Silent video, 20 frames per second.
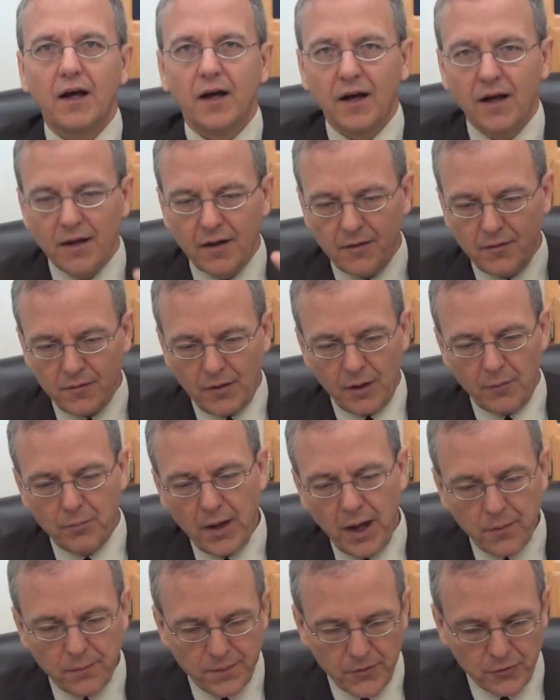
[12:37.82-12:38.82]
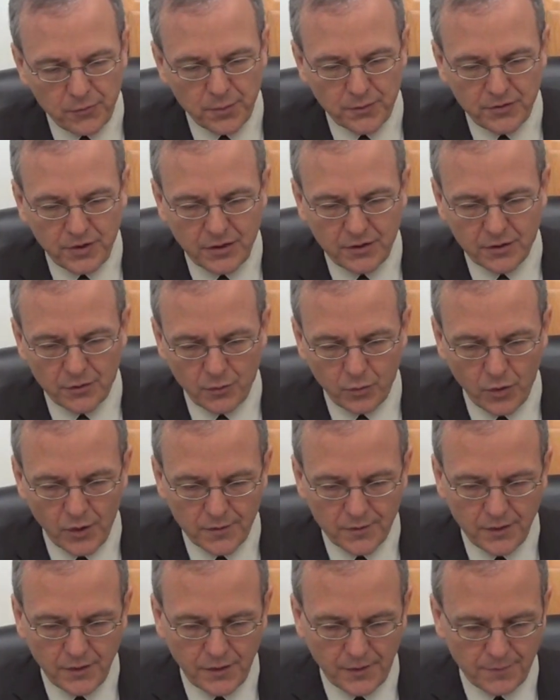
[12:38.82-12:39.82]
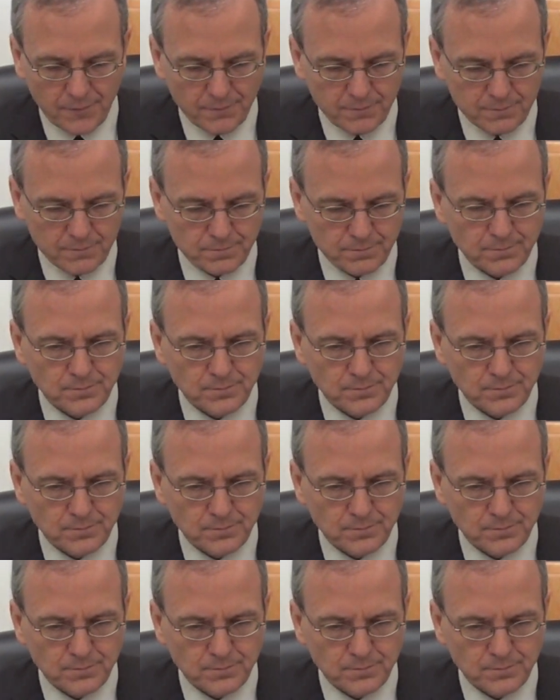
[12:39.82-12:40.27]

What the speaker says: about this particular one here.